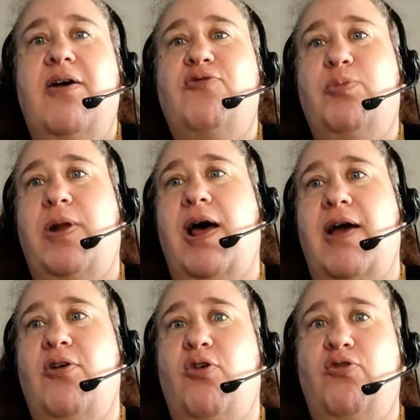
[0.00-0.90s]

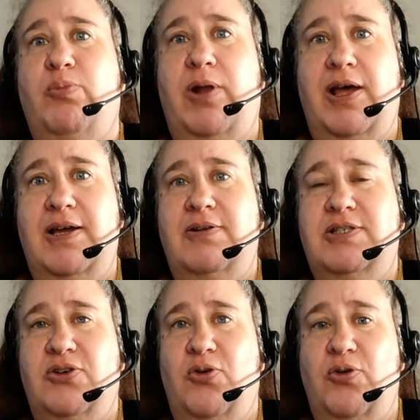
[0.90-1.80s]
reply or reply
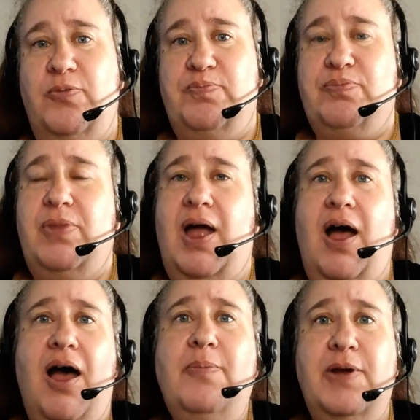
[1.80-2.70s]
to all. Now,
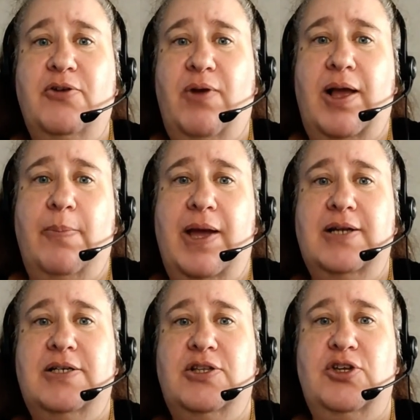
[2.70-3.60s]
I'm going to
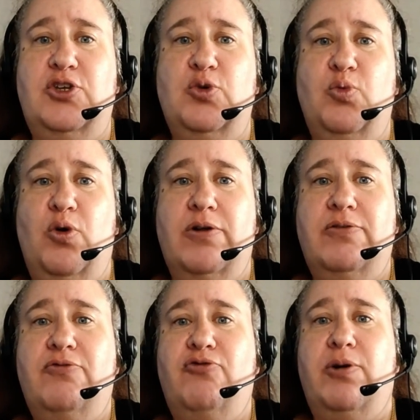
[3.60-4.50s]
recommend that you want
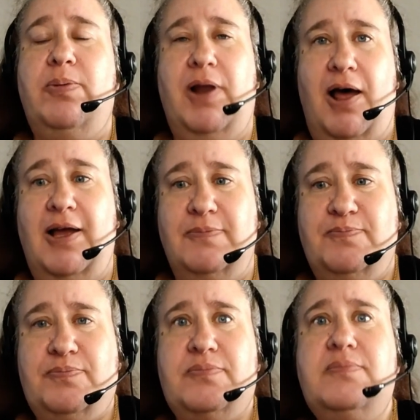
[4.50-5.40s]
reply.
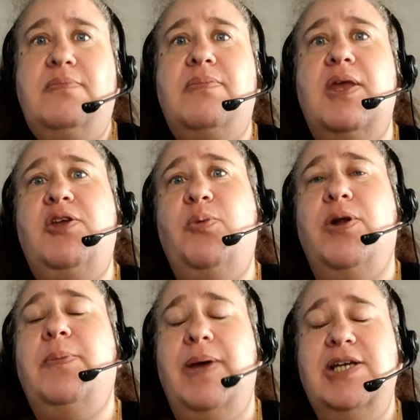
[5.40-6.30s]
You want
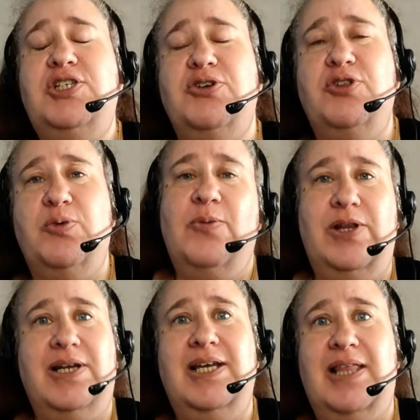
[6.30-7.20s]
to make sure that when
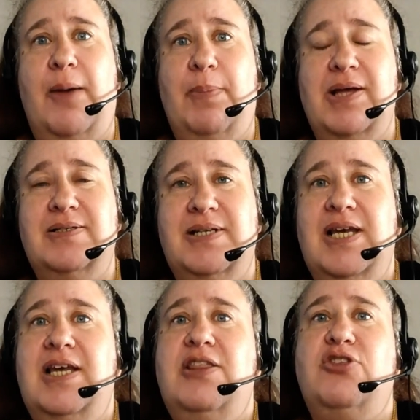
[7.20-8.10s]
you click that button,
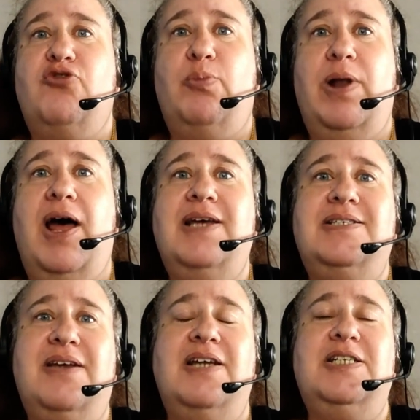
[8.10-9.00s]
the reply
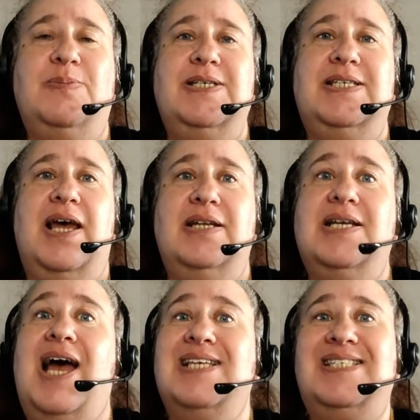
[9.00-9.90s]
is going to be sent
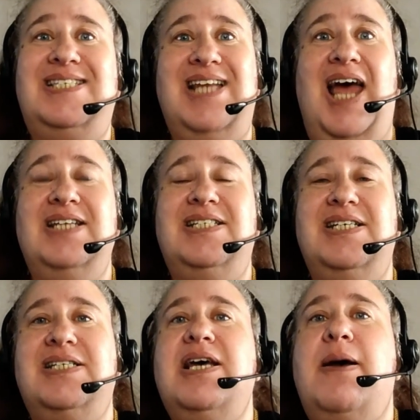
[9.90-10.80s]
as
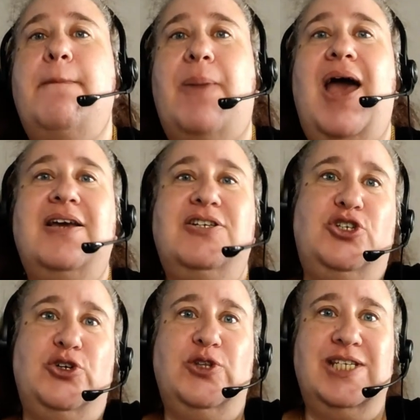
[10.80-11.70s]
standard back
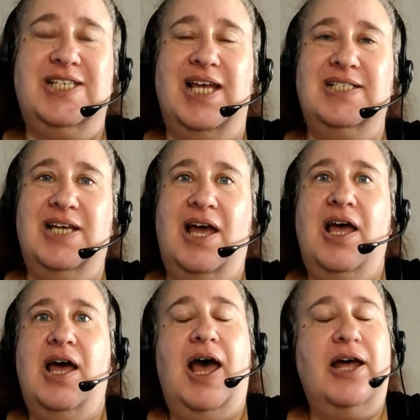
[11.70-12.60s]
to the sender
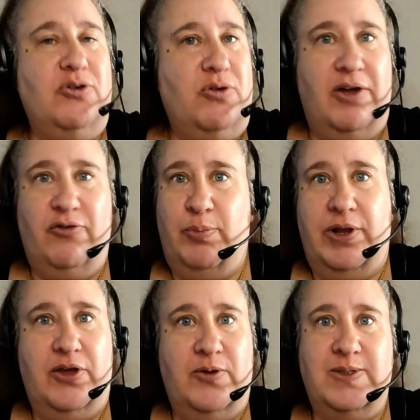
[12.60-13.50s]
and not
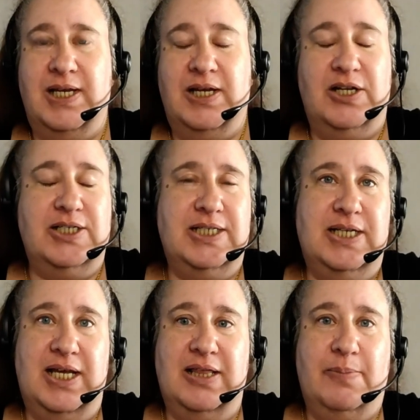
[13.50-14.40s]
everybody who is included
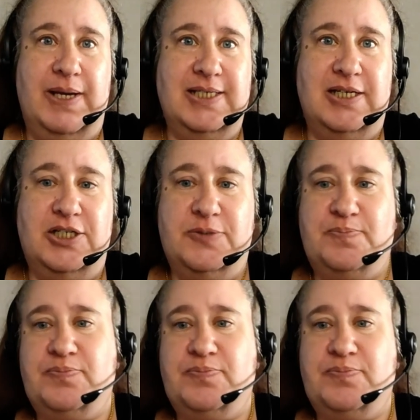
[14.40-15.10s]
in the message.